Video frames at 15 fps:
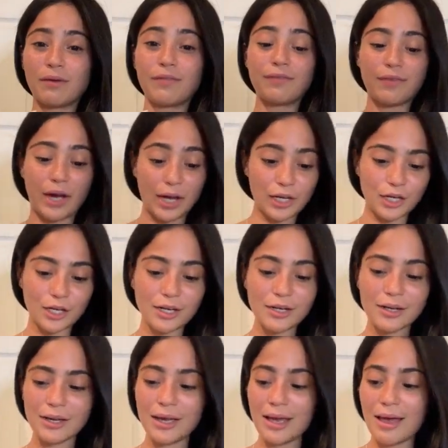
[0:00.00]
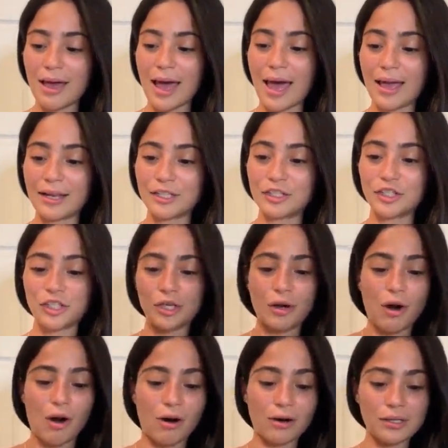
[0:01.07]
be fire. And
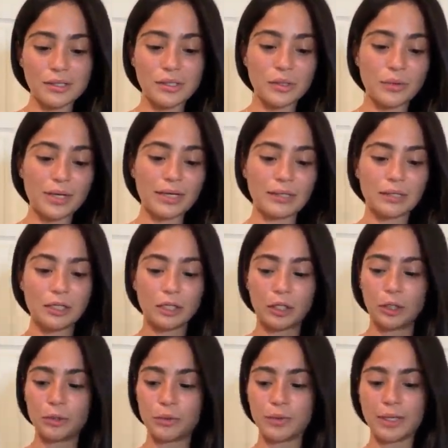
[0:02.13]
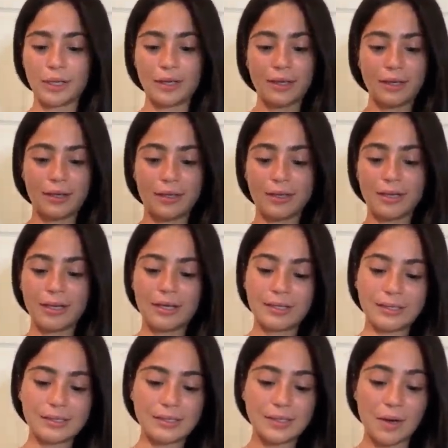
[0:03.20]
she also included
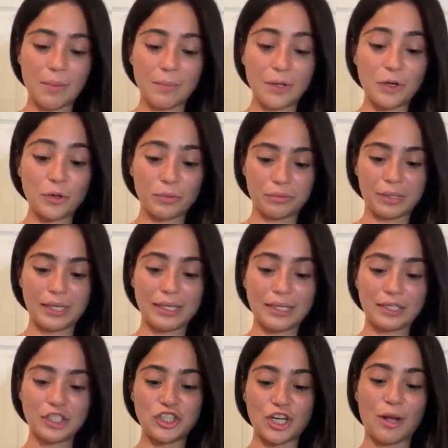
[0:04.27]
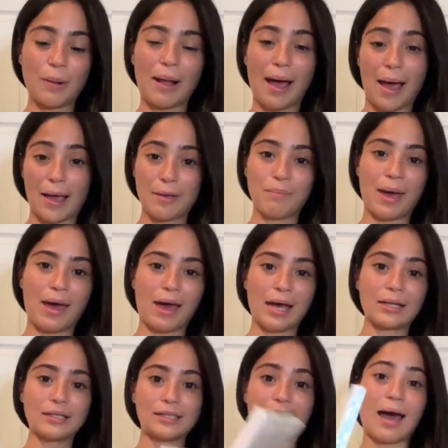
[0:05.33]
some green gel eye
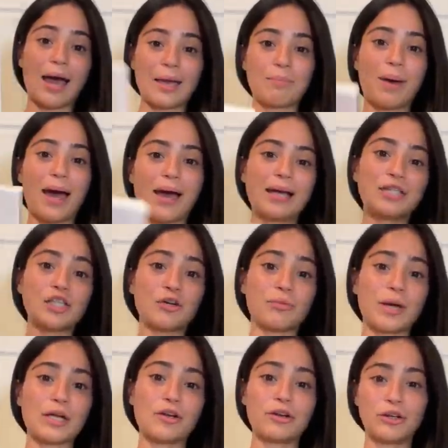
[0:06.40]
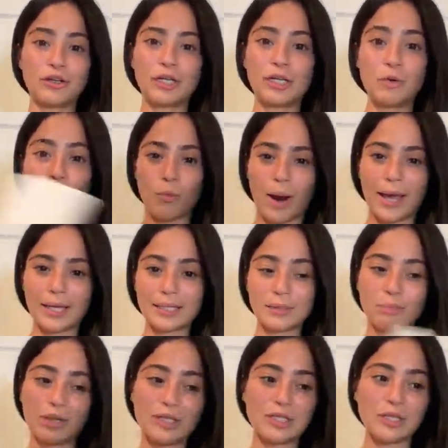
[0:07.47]
pads. iPads are regularly white,
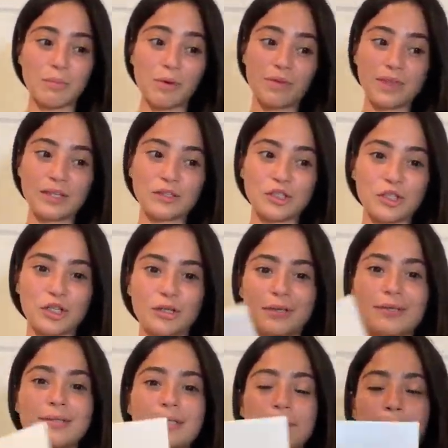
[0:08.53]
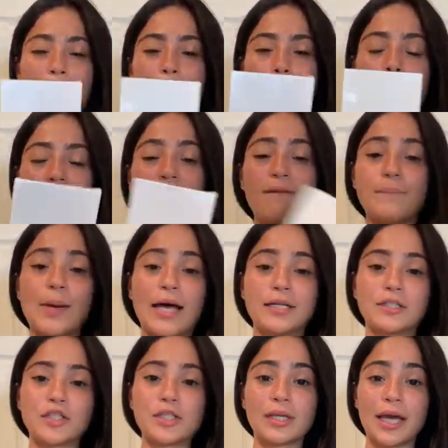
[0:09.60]
but some of these girls have
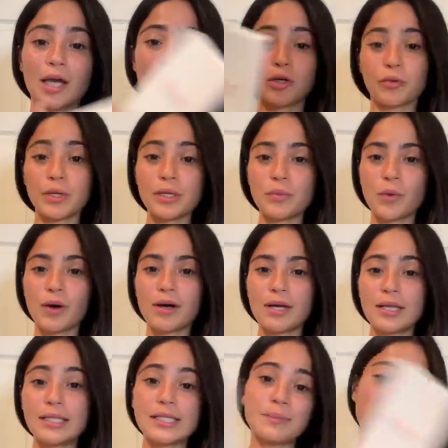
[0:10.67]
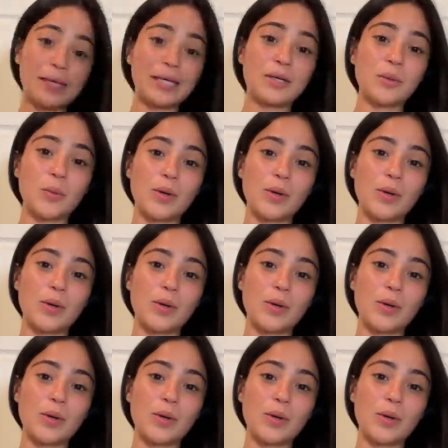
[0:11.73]
managed to get green ones, pink